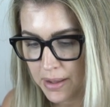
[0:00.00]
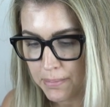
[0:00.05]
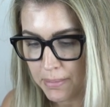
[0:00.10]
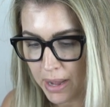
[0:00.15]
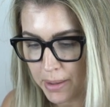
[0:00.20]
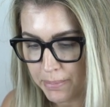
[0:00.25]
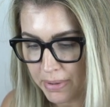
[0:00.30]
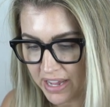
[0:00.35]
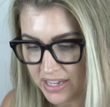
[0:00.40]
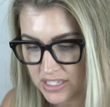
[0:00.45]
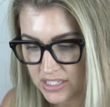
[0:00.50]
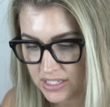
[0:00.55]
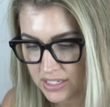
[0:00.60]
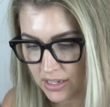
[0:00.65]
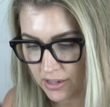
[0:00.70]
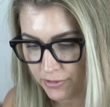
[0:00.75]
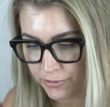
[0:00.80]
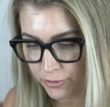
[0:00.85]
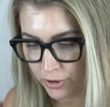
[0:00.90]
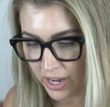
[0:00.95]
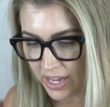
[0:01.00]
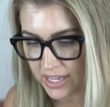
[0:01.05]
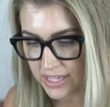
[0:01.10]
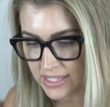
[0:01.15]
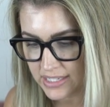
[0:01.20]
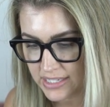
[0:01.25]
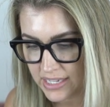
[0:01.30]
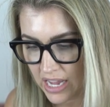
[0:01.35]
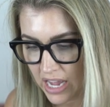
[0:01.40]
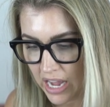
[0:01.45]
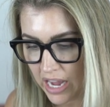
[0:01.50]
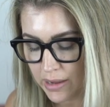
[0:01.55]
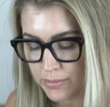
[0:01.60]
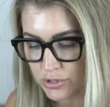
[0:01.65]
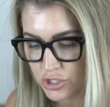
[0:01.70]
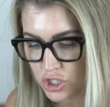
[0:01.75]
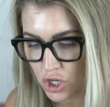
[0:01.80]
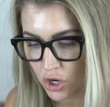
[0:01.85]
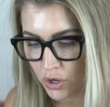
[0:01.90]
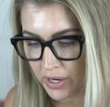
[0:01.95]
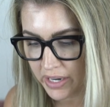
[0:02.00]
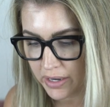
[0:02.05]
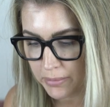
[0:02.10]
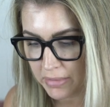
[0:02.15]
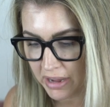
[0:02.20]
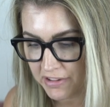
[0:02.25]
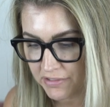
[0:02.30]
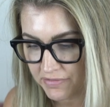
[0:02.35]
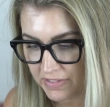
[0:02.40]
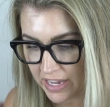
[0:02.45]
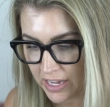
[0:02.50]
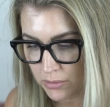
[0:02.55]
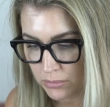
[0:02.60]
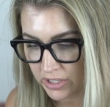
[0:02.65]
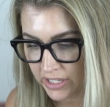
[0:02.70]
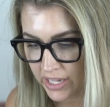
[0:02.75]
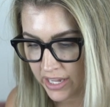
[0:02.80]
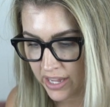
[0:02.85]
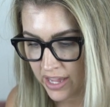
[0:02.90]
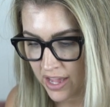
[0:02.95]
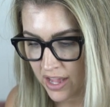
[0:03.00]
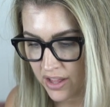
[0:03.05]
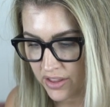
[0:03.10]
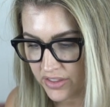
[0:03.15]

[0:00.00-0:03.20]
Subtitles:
my best of friends. I'm sorry to my family.